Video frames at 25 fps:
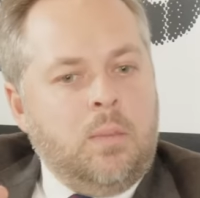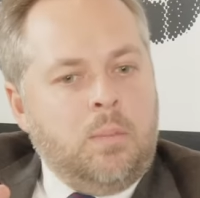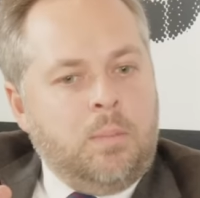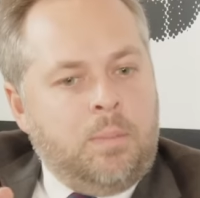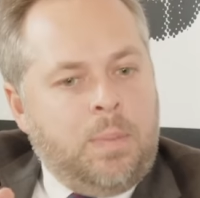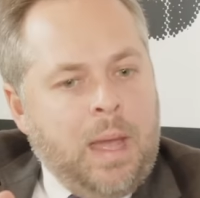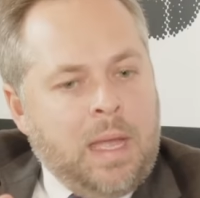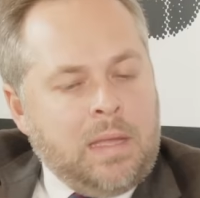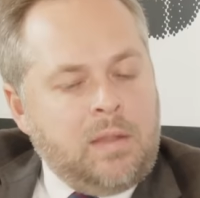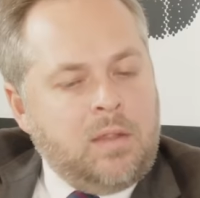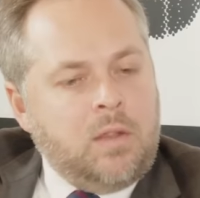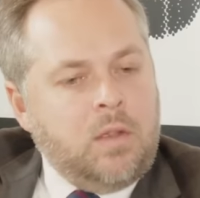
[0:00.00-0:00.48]

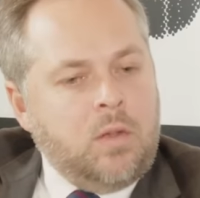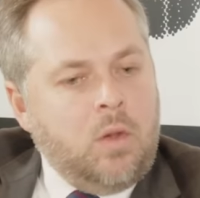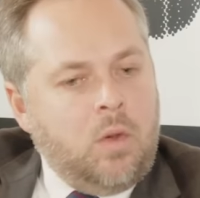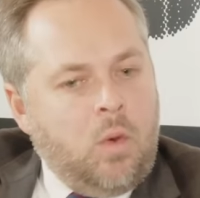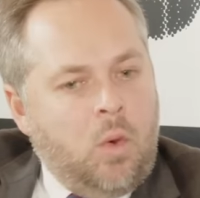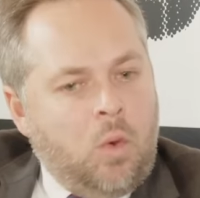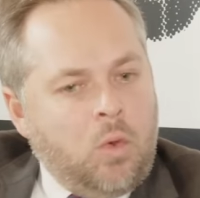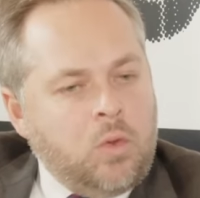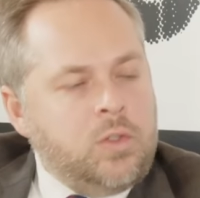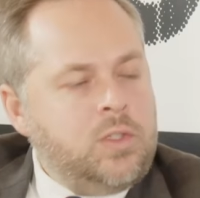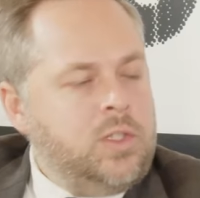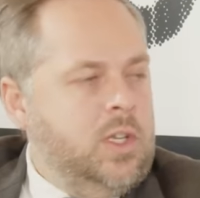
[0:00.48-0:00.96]
But
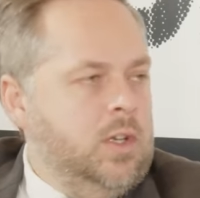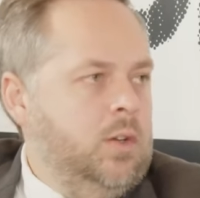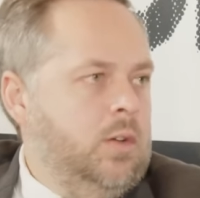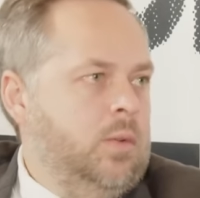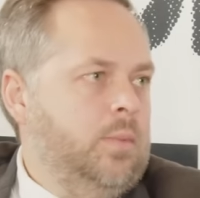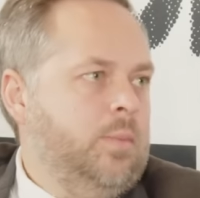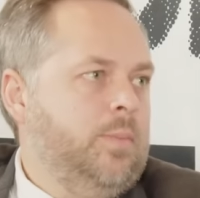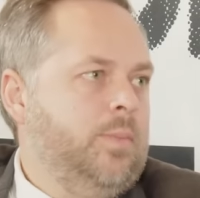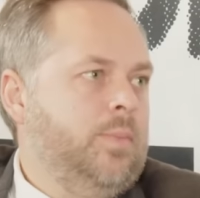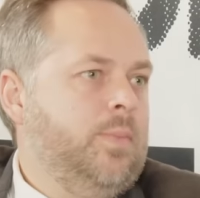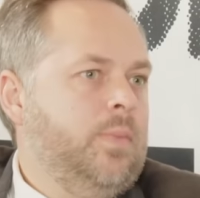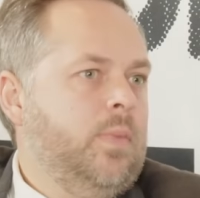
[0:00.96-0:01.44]
also,
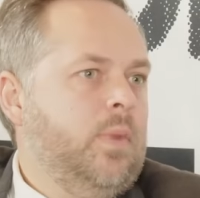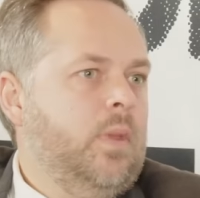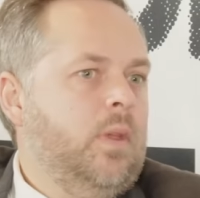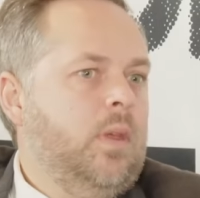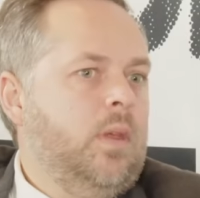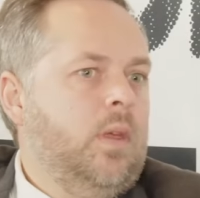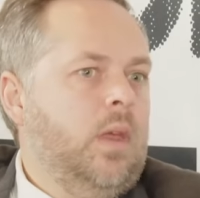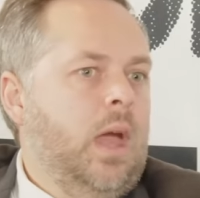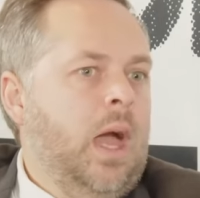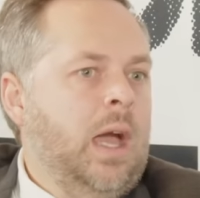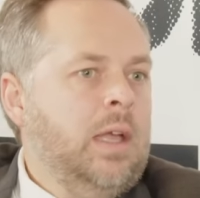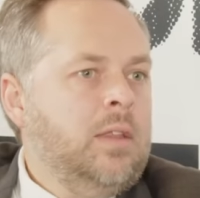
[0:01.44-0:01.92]

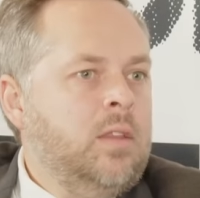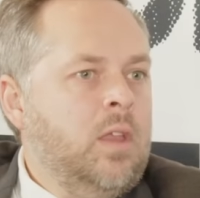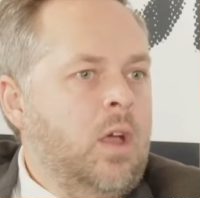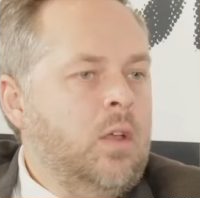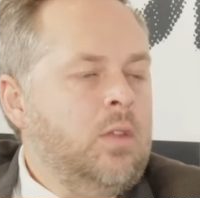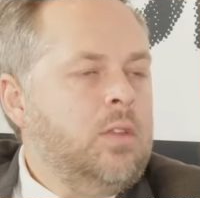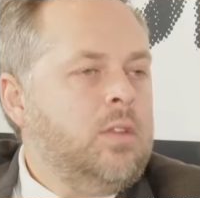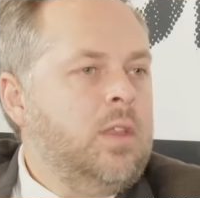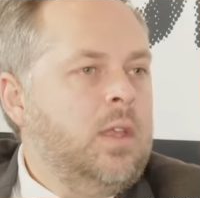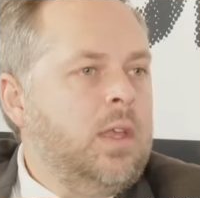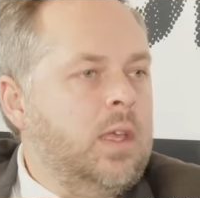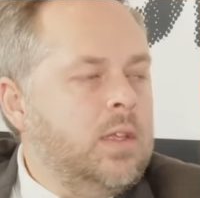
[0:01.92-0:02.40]
I
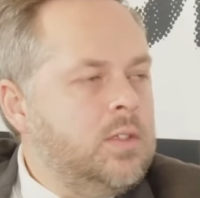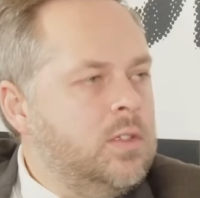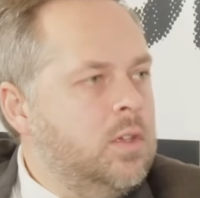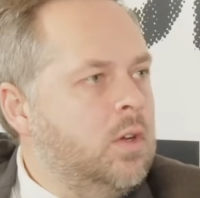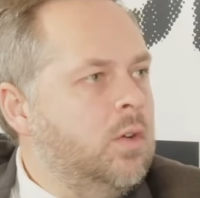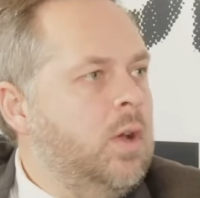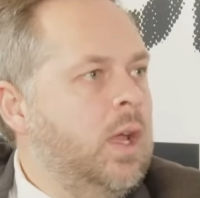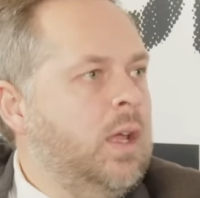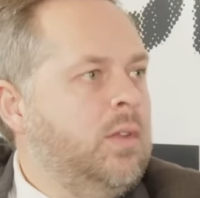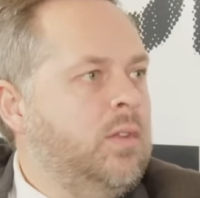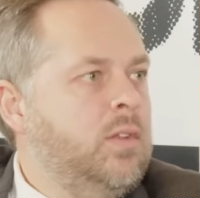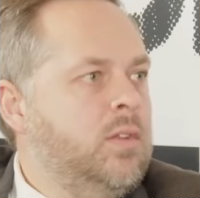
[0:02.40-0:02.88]
don't think it's
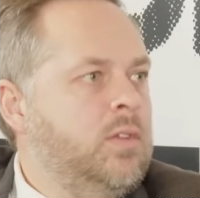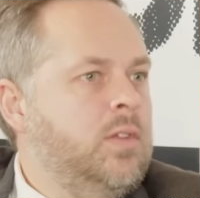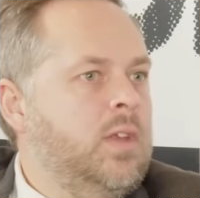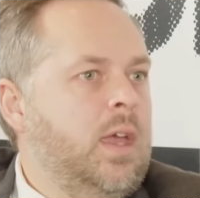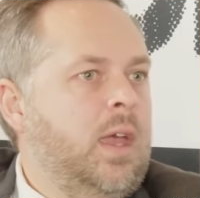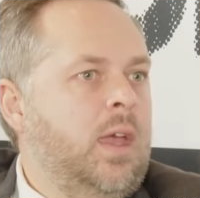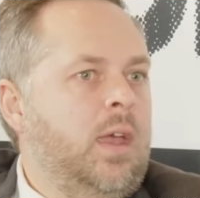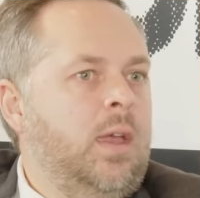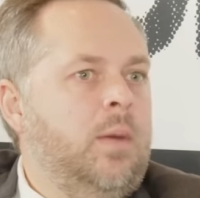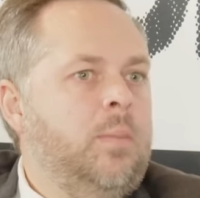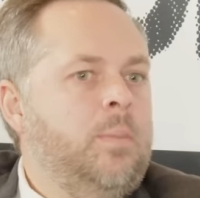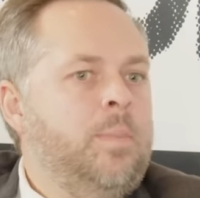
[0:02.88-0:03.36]
correct to
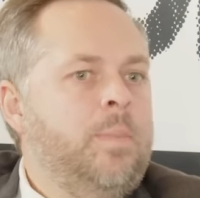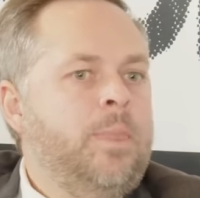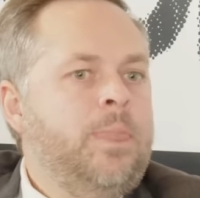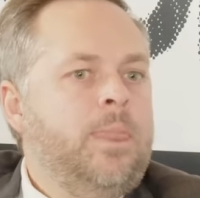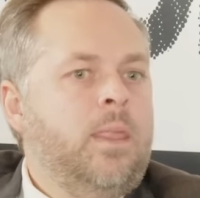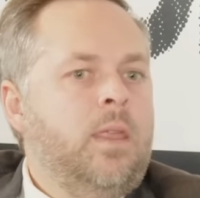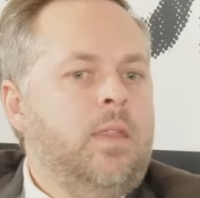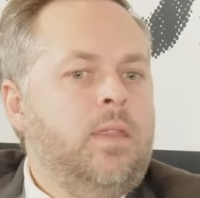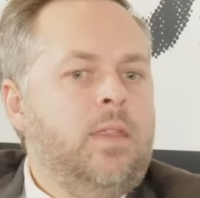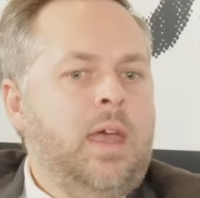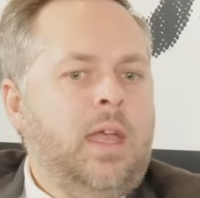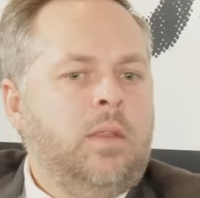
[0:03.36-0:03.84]
say
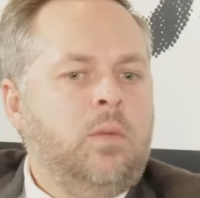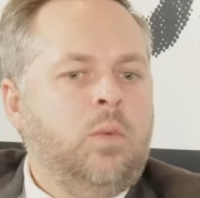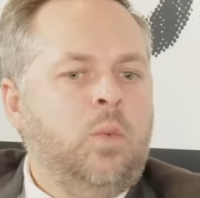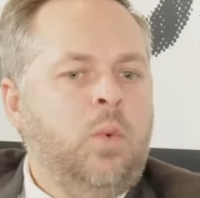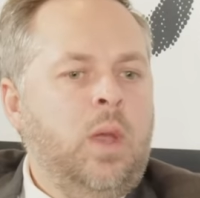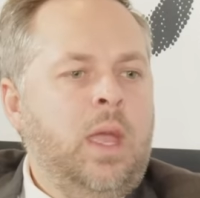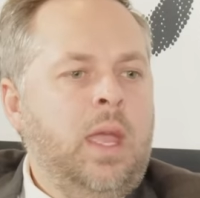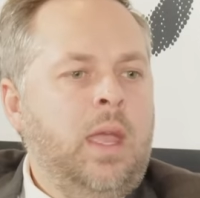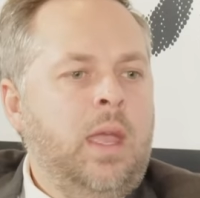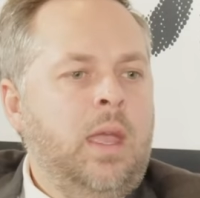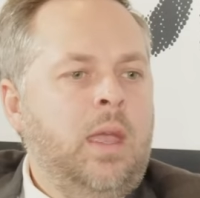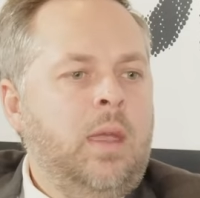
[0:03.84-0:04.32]
that
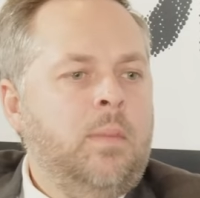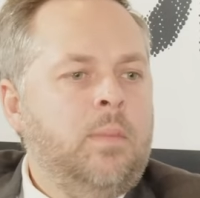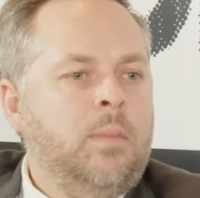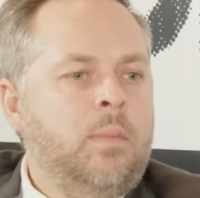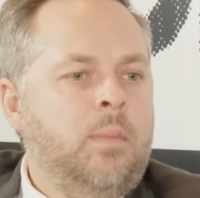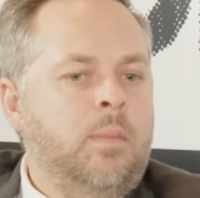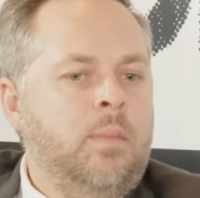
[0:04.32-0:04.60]
where